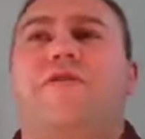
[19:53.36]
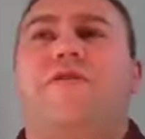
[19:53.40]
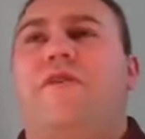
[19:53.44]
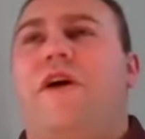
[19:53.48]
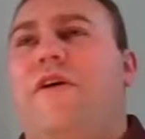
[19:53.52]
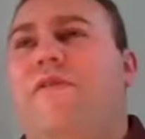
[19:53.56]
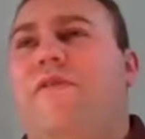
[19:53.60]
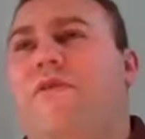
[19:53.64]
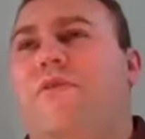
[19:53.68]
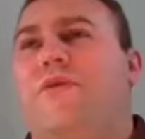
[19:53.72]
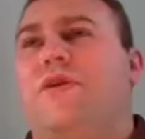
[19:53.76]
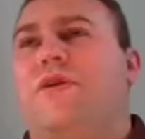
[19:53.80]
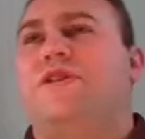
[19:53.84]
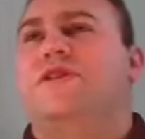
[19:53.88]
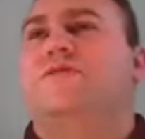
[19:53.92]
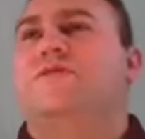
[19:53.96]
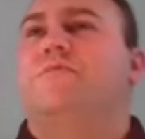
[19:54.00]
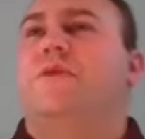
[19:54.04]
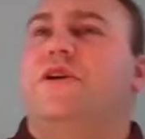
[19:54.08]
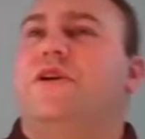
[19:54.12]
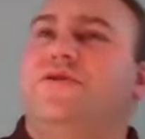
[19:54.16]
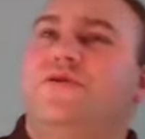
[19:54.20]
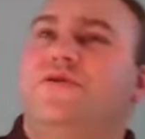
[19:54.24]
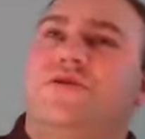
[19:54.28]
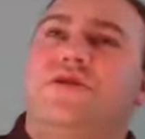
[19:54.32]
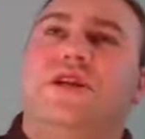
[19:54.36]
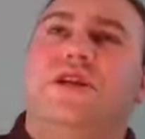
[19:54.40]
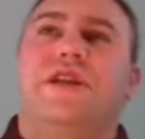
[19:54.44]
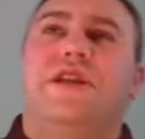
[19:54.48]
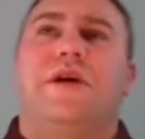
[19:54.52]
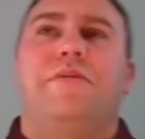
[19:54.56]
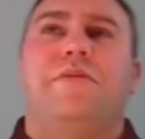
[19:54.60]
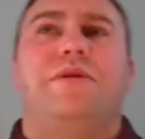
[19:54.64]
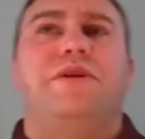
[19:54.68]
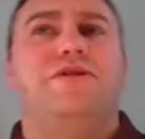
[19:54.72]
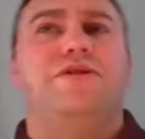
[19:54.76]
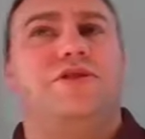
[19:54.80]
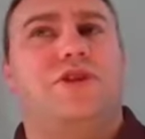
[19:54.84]
everyone is special, then
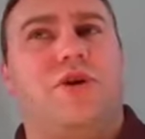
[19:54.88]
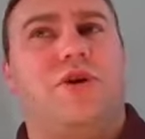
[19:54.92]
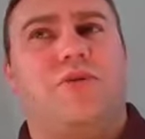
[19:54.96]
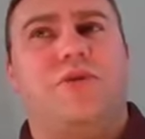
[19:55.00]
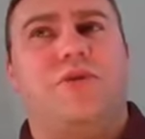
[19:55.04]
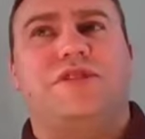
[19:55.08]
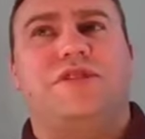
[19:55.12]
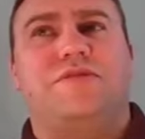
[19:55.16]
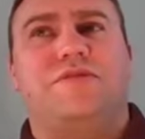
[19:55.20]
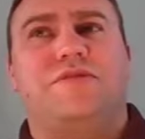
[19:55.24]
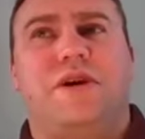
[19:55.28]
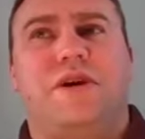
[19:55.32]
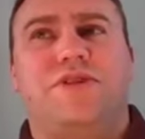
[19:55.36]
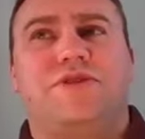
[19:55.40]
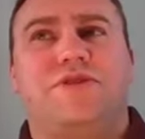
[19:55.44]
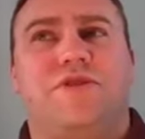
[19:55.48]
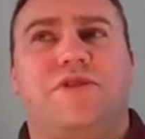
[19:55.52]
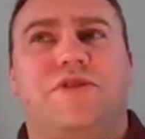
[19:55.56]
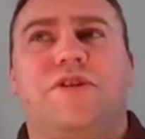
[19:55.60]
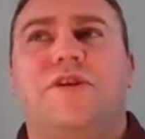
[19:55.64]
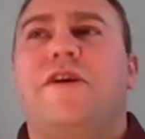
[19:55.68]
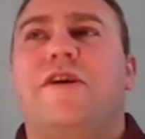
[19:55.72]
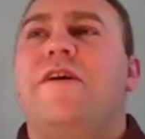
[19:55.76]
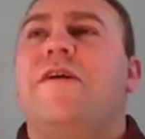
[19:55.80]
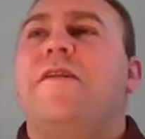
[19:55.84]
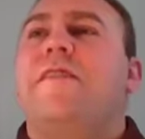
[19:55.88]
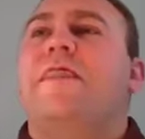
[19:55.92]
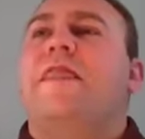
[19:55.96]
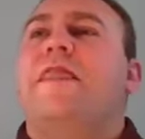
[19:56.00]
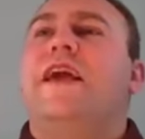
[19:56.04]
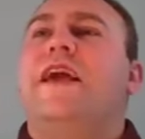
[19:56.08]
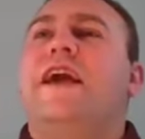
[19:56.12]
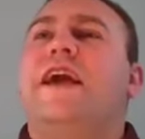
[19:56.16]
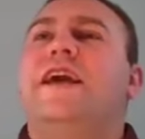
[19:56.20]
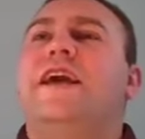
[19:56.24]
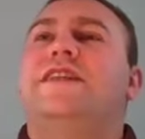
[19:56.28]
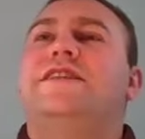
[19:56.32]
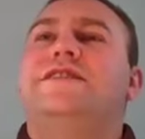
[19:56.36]
that means no one's special.
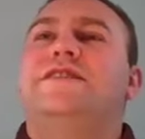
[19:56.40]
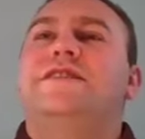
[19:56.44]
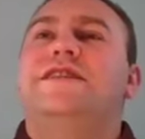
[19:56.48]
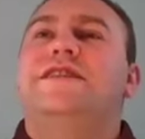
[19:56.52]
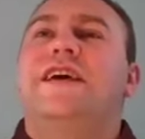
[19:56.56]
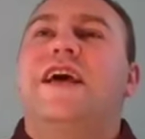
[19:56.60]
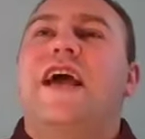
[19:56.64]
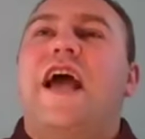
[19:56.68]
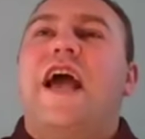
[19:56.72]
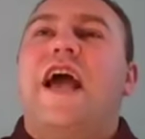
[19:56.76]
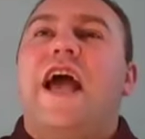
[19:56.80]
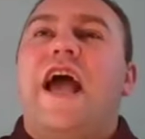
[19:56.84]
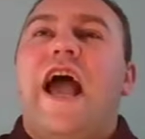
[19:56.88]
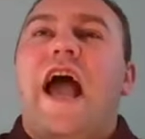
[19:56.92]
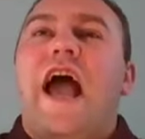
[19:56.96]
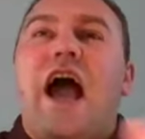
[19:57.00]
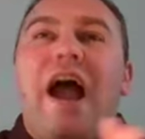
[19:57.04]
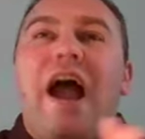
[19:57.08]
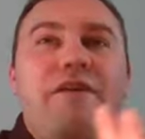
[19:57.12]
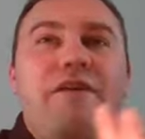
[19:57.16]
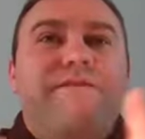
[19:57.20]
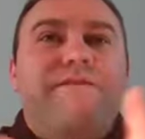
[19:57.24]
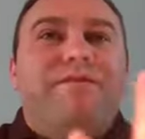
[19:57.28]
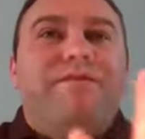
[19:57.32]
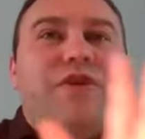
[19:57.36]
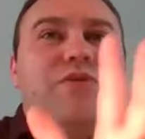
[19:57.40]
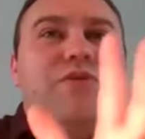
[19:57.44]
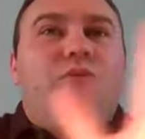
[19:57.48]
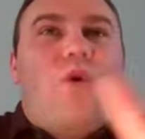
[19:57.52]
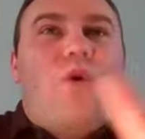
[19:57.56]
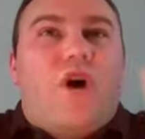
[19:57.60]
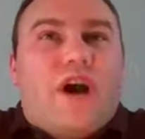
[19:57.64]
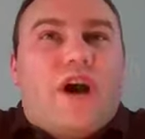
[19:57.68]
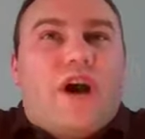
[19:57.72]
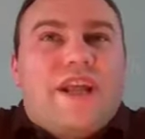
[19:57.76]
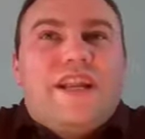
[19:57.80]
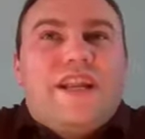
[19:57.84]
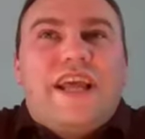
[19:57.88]
It's
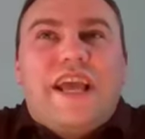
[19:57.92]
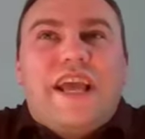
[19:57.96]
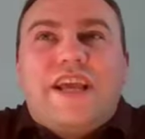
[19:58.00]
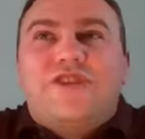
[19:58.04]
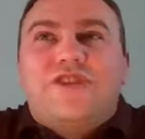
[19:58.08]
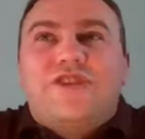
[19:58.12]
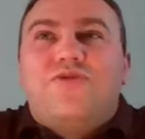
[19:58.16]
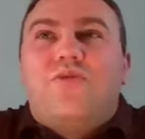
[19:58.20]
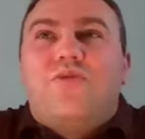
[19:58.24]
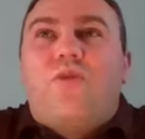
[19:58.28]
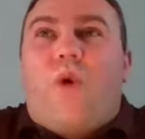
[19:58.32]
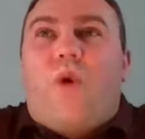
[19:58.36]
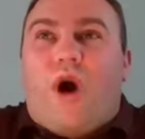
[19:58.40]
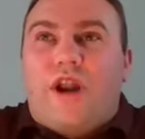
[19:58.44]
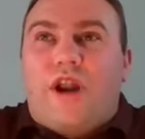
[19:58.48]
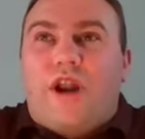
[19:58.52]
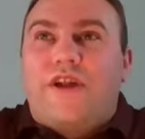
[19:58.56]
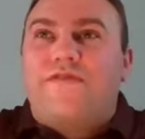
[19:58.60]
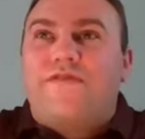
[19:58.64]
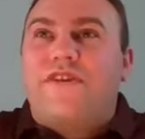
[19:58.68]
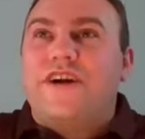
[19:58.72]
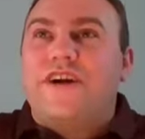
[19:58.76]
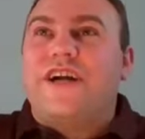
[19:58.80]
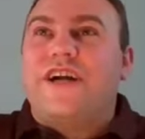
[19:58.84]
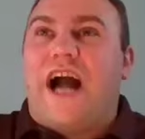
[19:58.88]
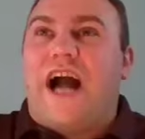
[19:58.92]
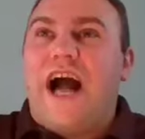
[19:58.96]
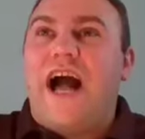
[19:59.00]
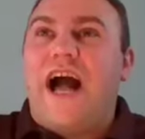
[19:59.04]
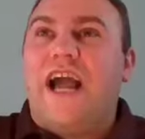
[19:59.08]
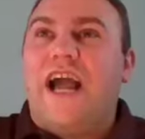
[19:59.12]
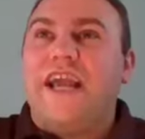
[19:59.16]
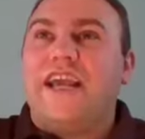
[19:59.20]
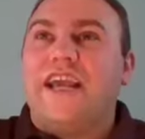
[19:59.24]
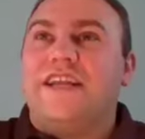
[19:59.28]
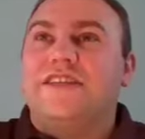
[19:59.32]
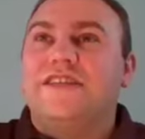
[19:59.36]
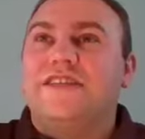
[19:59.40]
everyone is one of a
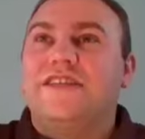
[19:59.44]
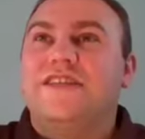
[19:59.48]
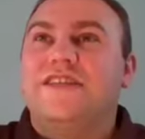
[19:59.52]
kind.